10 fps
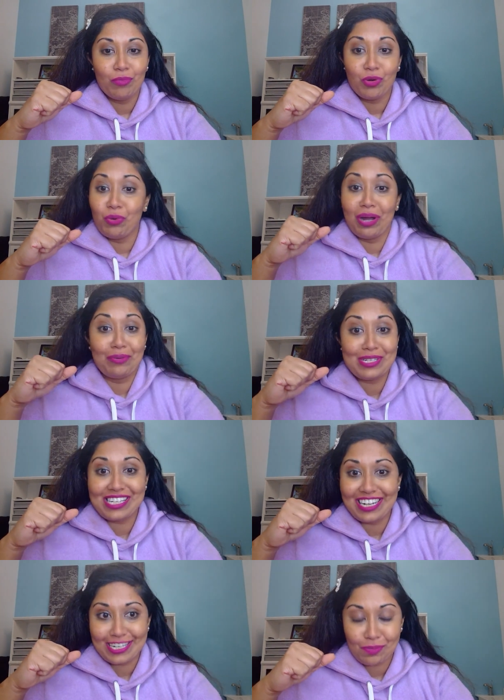who I
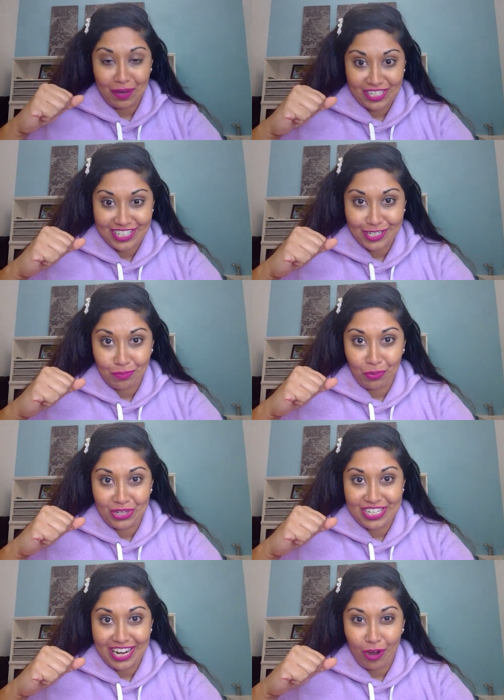wasn't expecting to
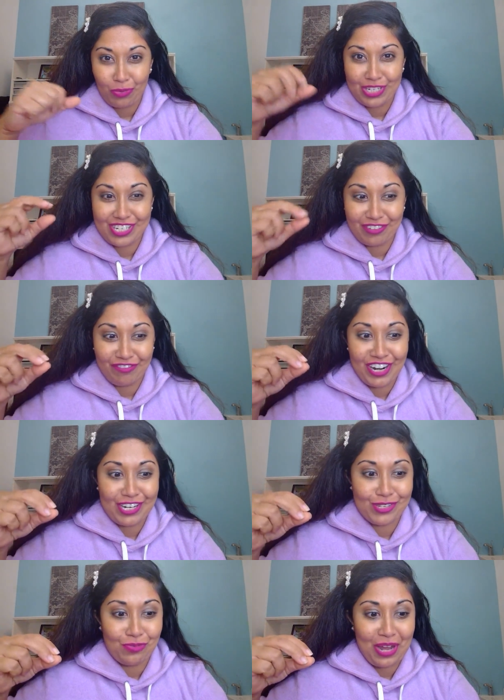point it out, which is the
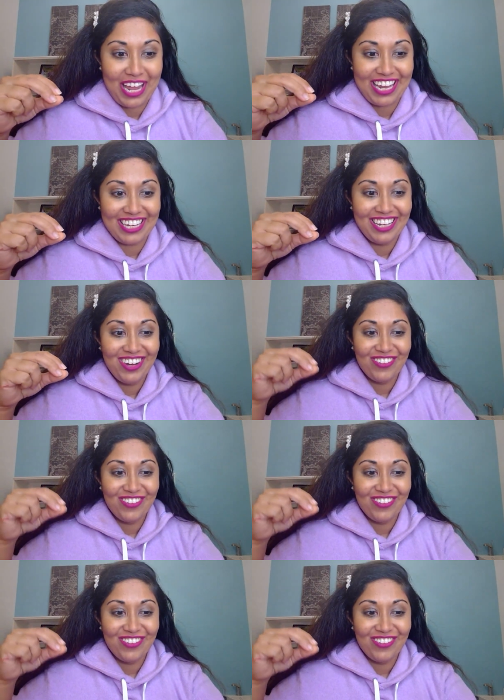funnest way.